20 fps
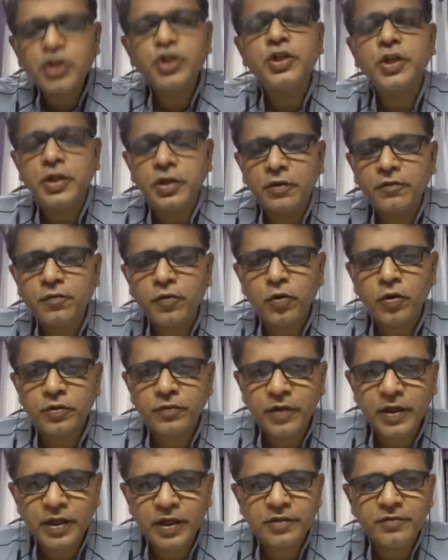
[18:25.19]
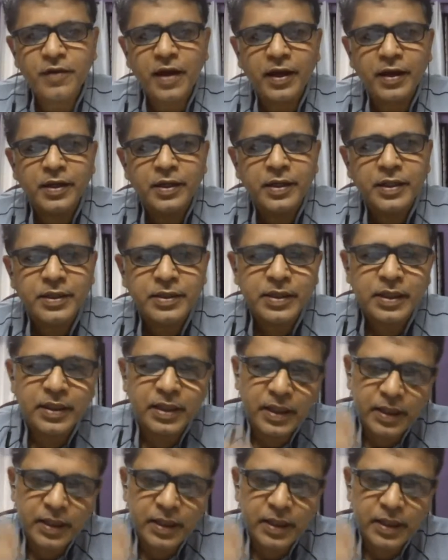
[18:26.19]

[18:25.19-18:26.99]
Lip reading: initially, of course, various faculties,